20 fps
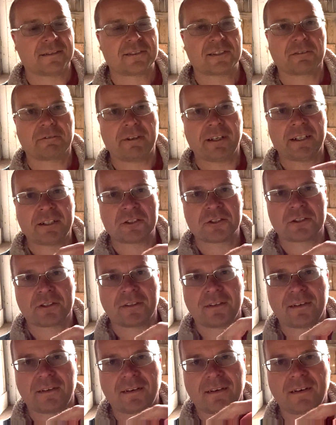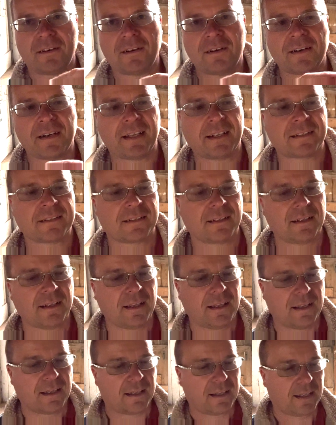syringe on it.
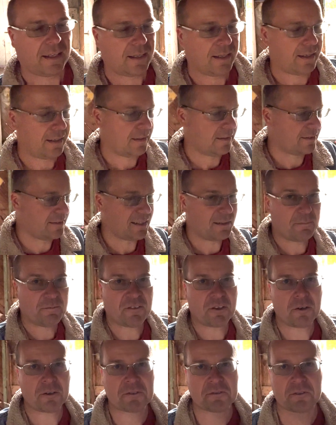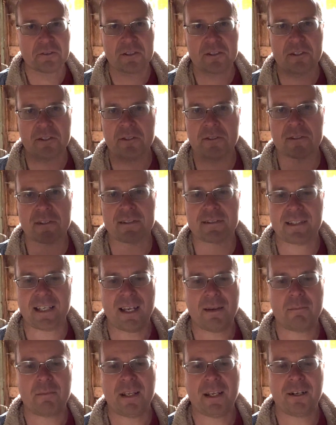And some folks will just use the
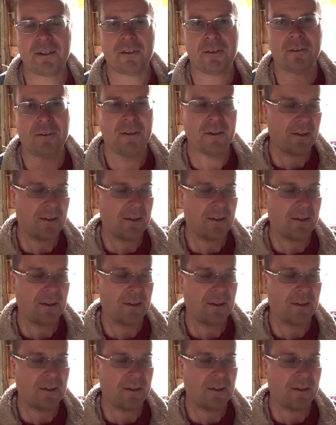same needle